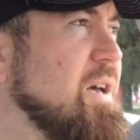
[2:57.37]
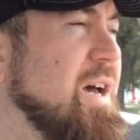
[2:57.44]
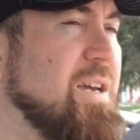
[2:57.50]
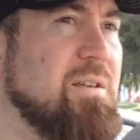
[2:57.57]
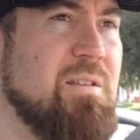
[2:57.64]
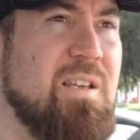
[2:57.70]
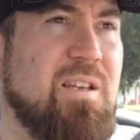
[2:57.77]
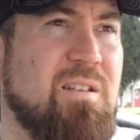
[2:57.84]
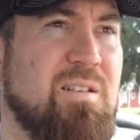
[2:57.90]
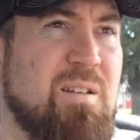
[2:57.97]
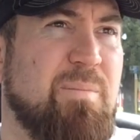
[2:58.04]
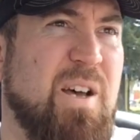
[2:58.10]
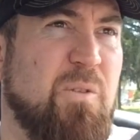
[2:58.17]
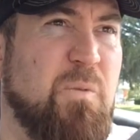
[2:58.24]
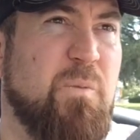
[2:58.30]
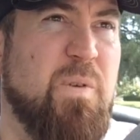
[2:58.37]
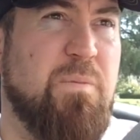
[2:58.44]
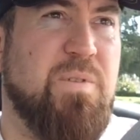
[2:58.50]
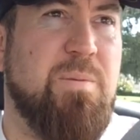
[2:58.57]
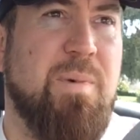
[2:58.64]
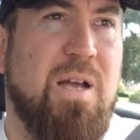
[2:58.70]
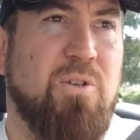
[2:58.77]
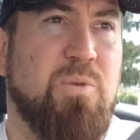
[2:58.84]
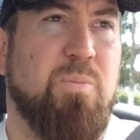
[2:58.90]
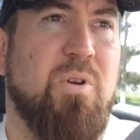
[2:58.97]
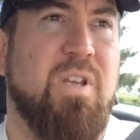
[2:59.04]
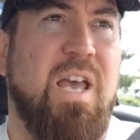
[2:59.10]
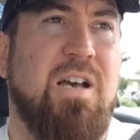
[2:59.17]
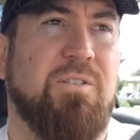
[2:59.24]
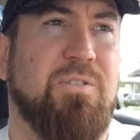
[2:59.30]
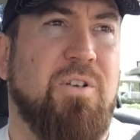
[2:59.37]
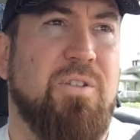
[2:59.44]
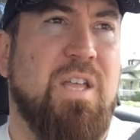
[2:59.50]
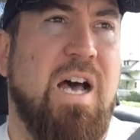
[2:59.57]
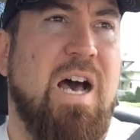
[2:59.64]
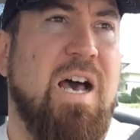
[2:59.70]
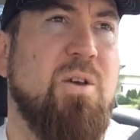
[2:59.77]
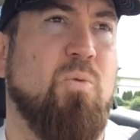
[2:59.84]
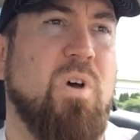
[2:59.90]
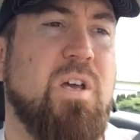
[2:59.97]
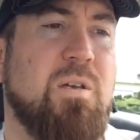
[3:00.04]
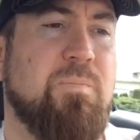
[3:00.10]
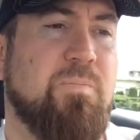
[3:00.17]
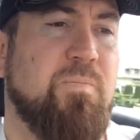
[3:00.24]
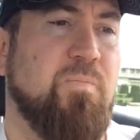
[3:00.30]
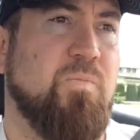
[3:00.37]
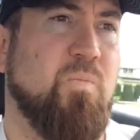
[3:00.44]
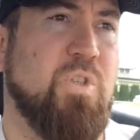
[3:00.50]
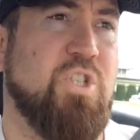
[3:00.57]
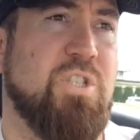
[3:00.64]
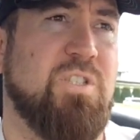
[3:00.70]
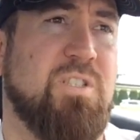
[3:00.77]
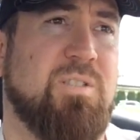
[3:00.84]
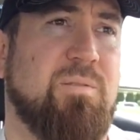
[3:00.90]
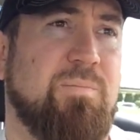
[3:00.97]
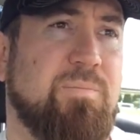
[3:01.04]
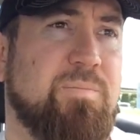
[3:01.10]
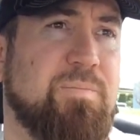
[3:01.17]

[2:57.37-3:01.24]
I could get about 50 miles per gallon on the highway, which is